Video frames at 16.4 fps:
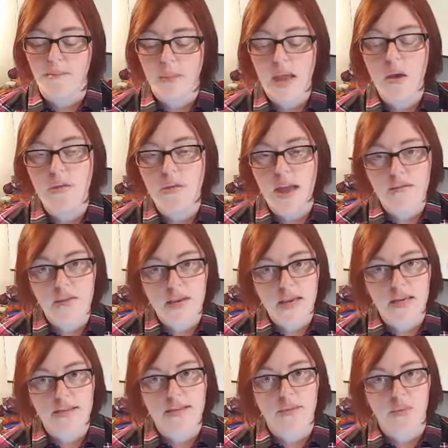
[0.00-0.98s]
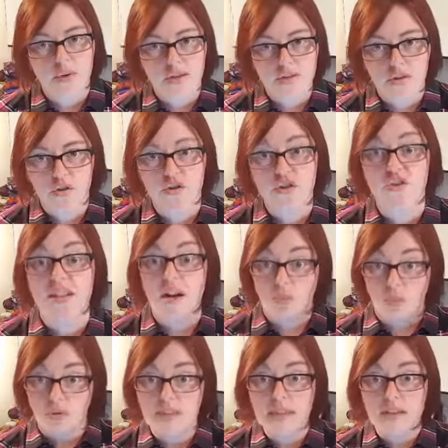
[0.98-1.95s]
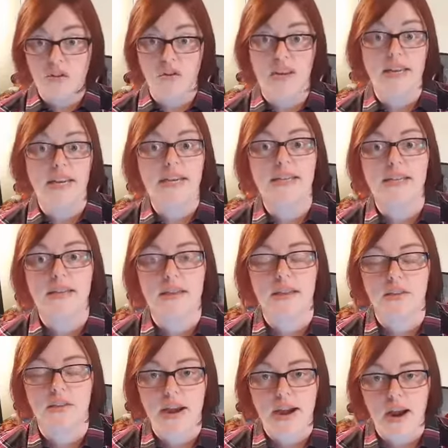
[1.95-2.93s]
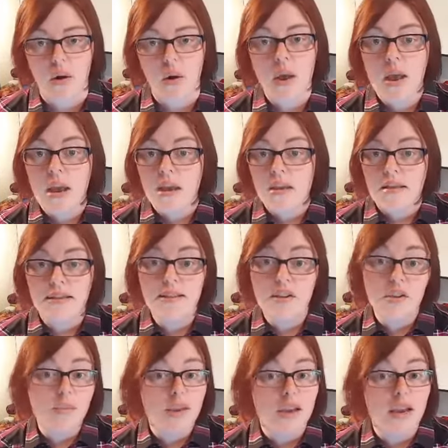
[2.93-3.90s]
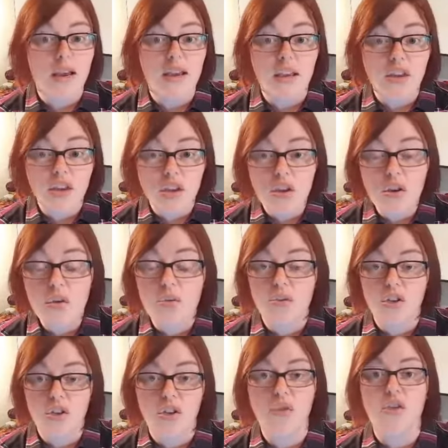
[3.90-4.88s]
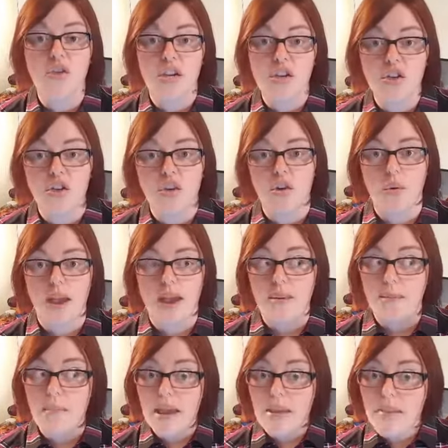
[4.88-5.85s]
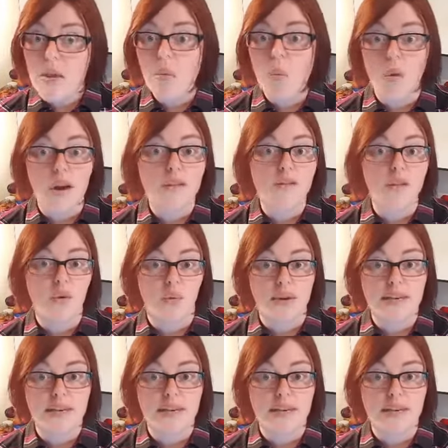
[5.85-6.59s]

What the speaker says: health advocates and researchers that are really looking into this right now. This could be a huge issue, and maybe one of the